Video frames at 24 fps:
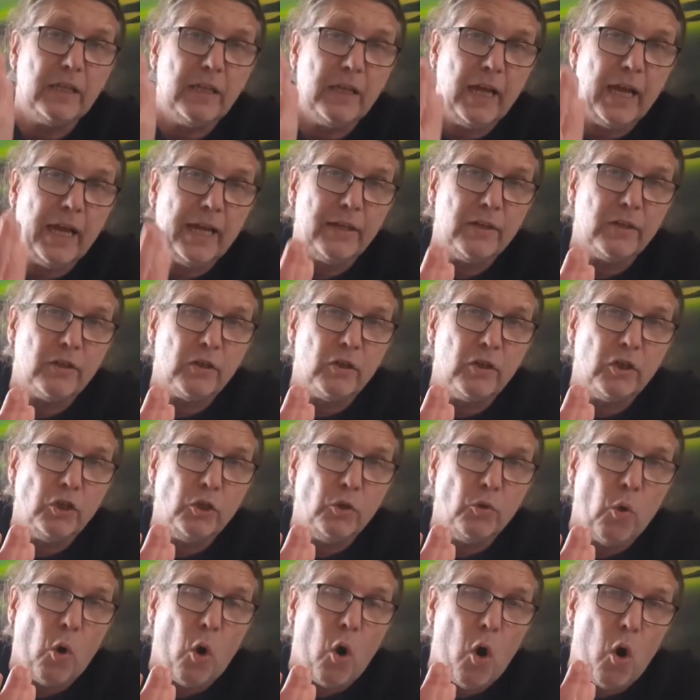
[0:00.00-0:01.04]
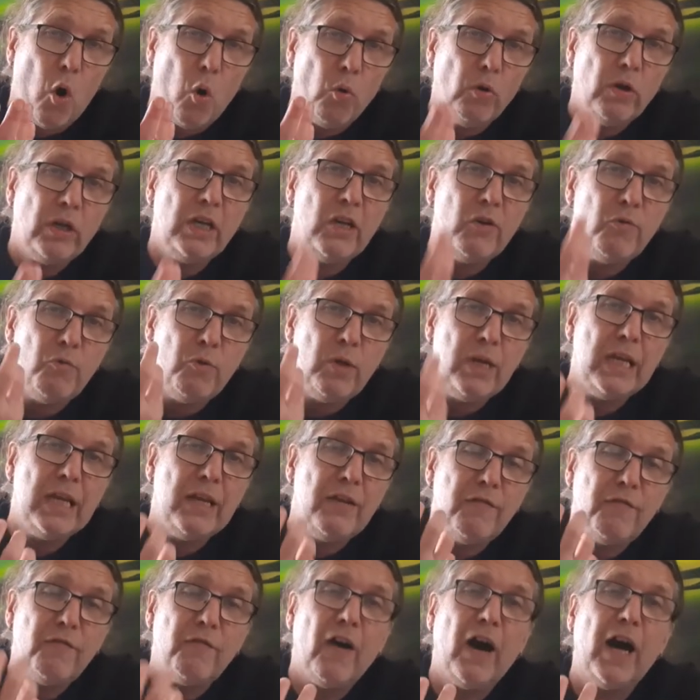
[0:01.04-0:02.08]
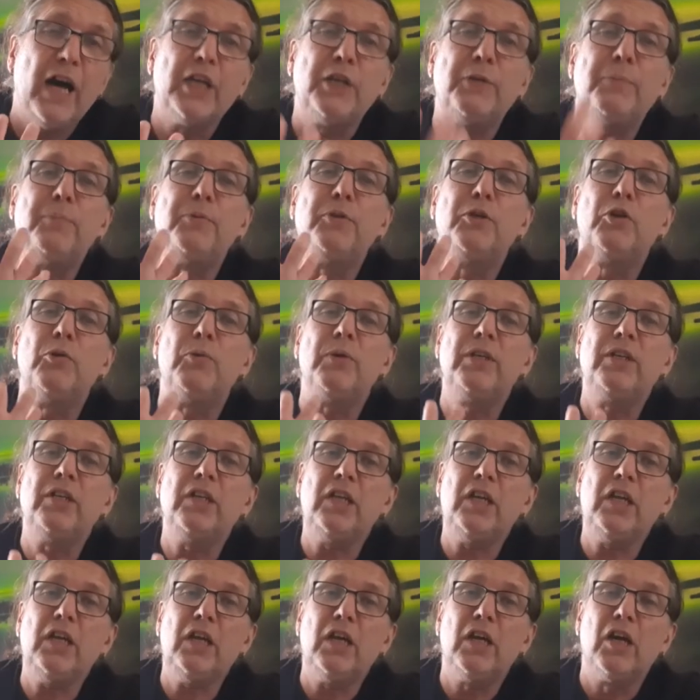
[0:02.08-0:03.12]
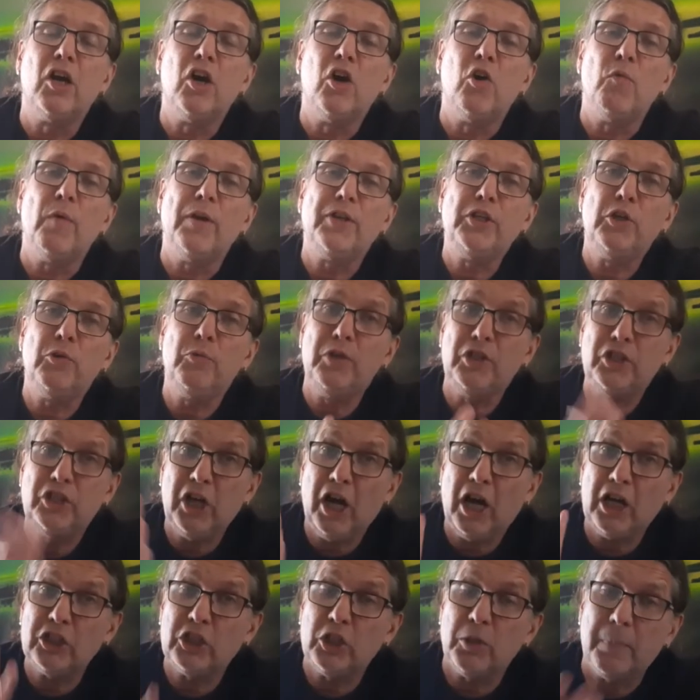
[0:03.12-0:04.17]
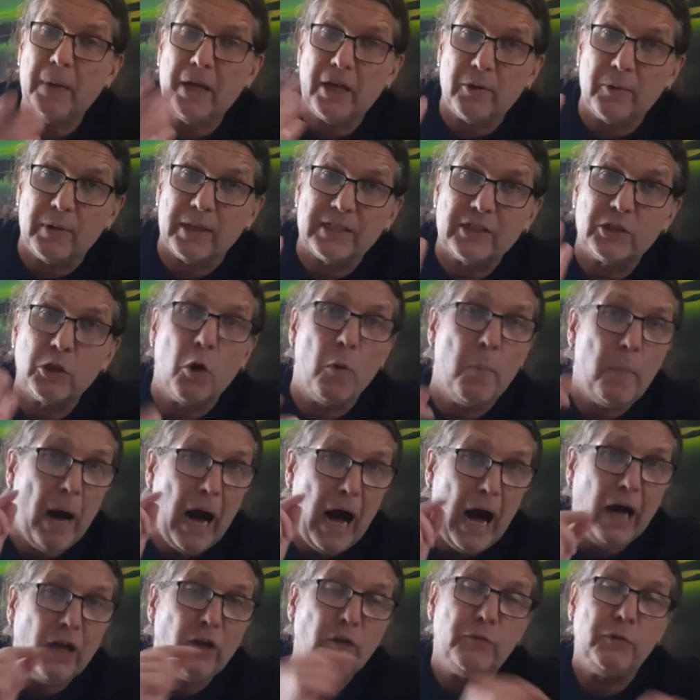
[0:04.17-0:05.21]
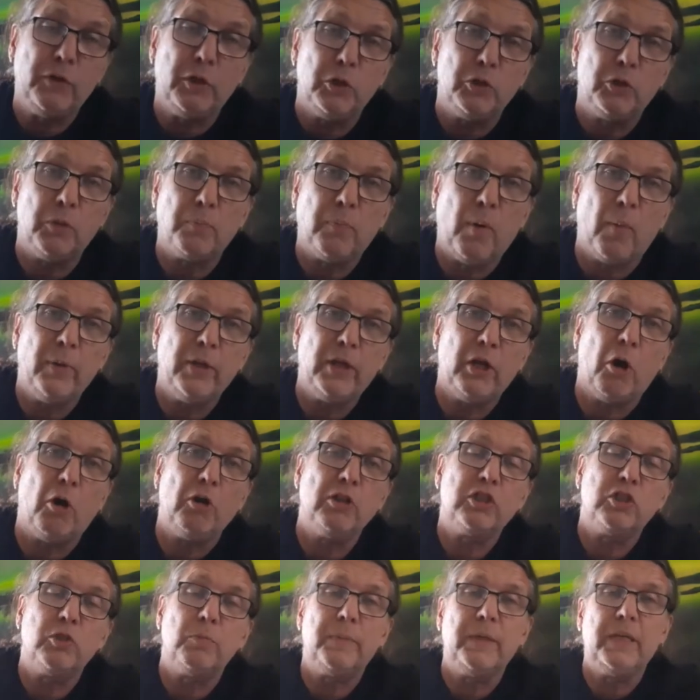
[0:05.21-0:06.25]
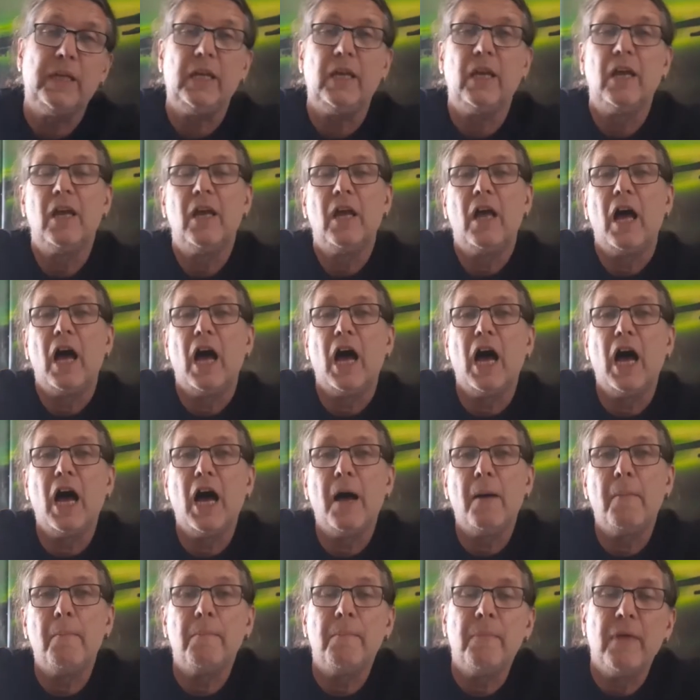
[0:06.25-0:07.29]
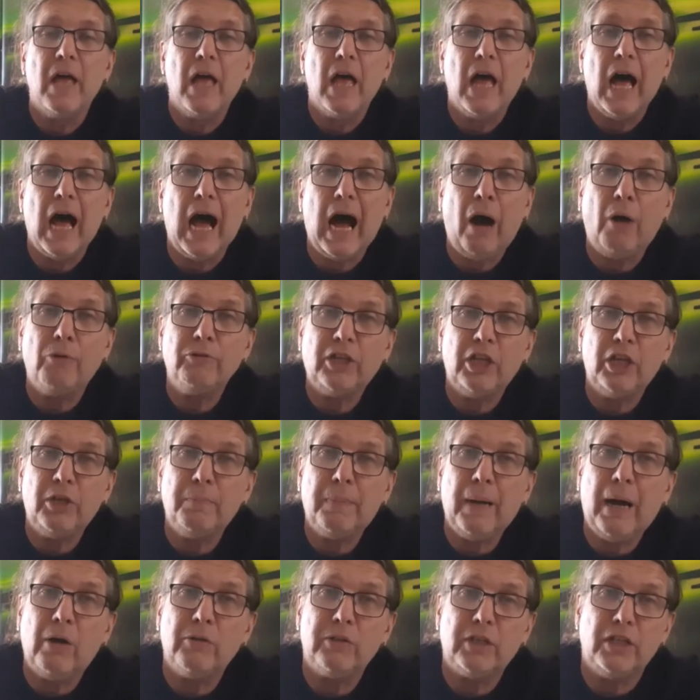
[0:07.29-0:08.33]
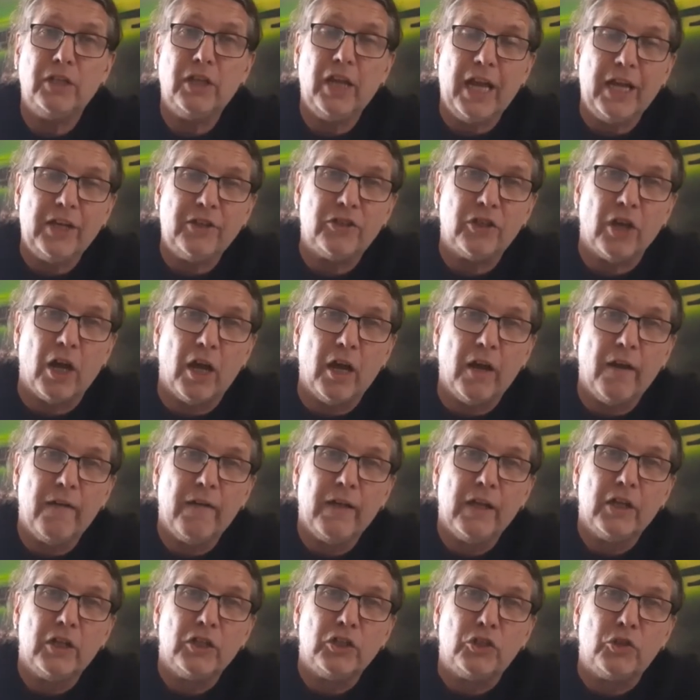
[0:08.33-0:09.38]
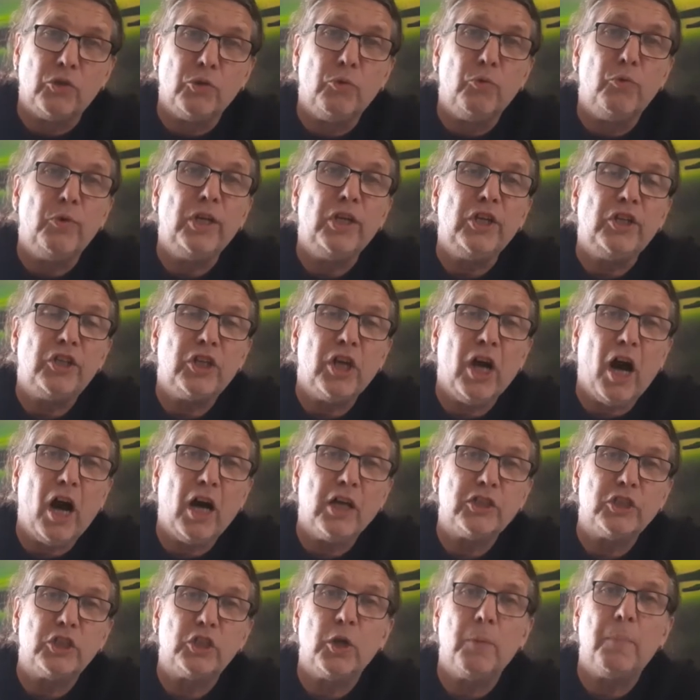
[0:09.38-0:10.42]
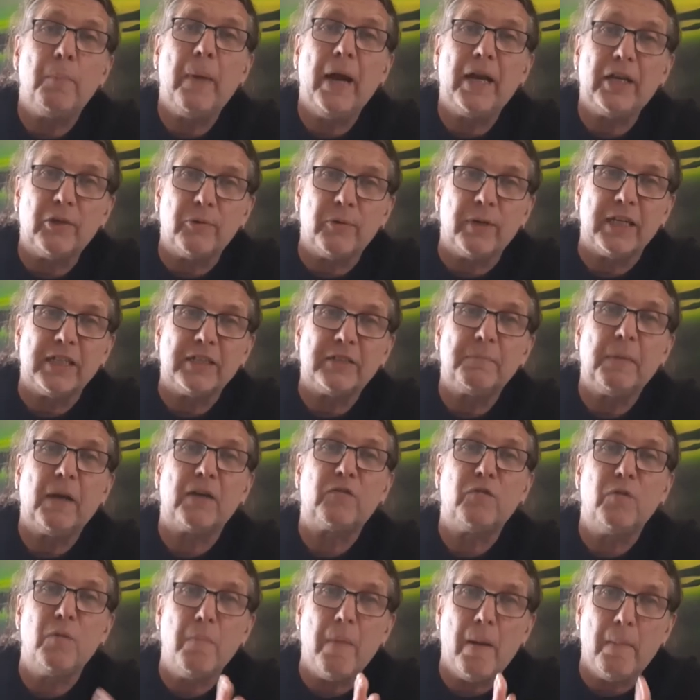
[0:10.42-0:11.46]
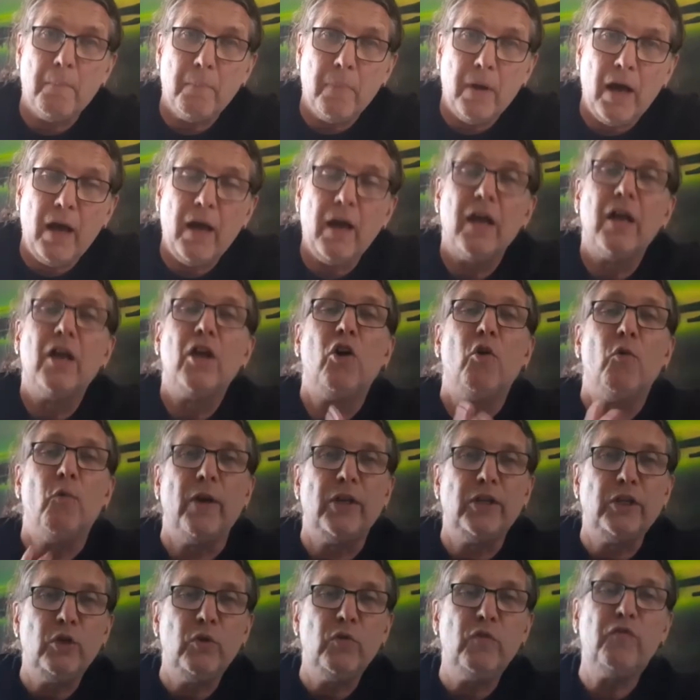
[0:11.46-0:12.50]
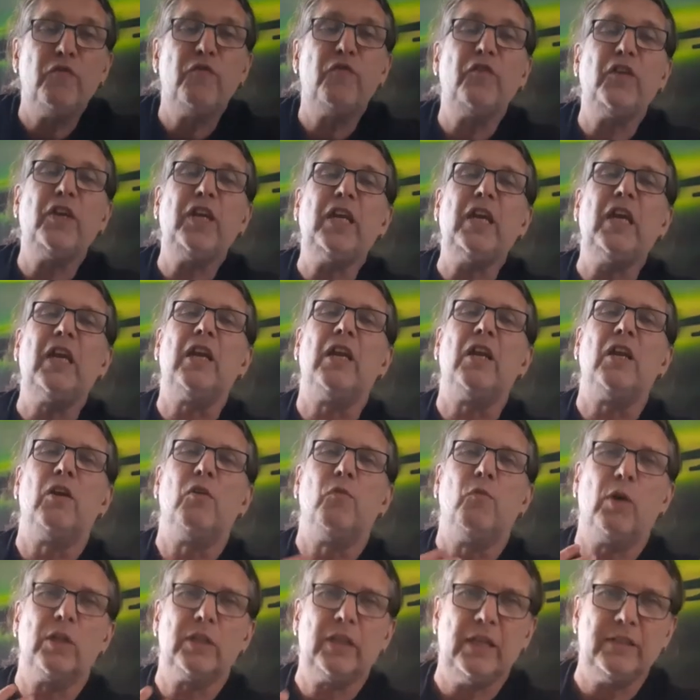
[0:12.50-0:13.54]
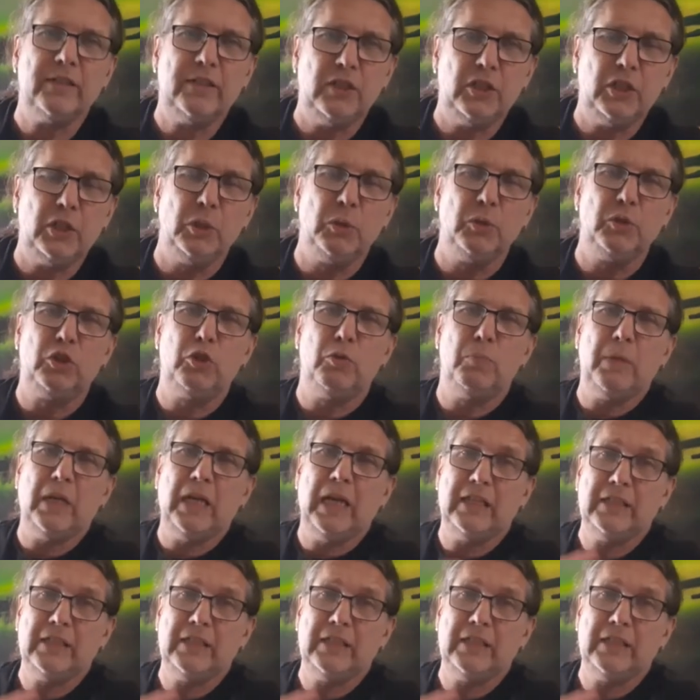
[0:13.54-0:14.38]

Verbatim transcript: And you only really find purity when you recharge your battery. So part of you should probably also be um, out and about in nature to recharge your batteries. But remember, when you feel, what does it do to me?